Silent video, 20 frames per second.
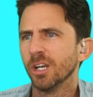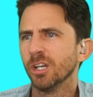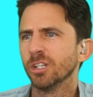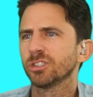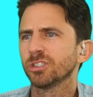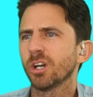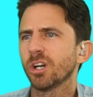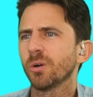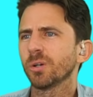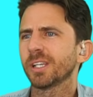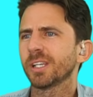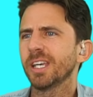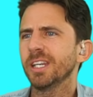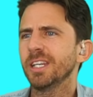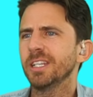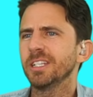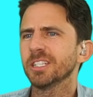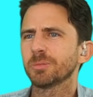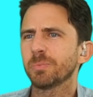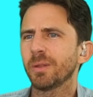So
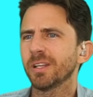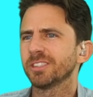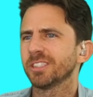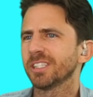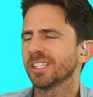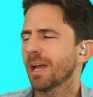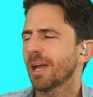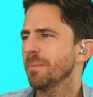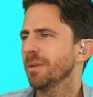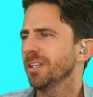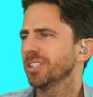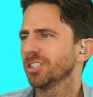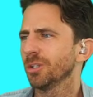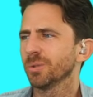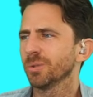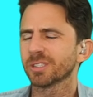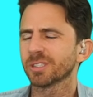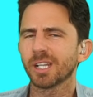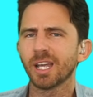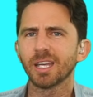kidney dysplasia, does that mean she
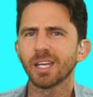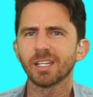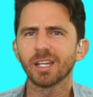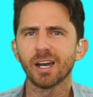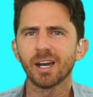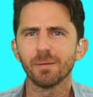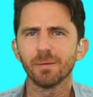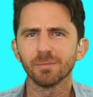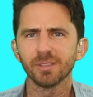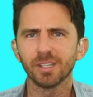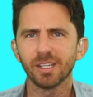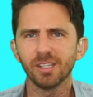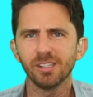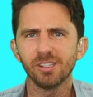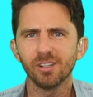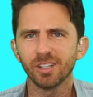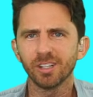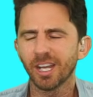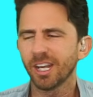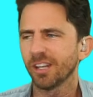was like, um, you
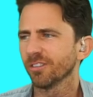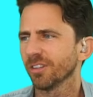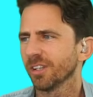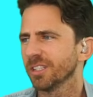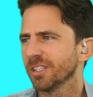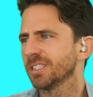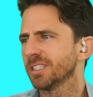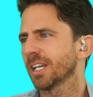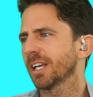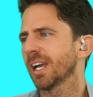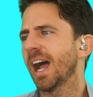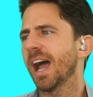know, getting really sick?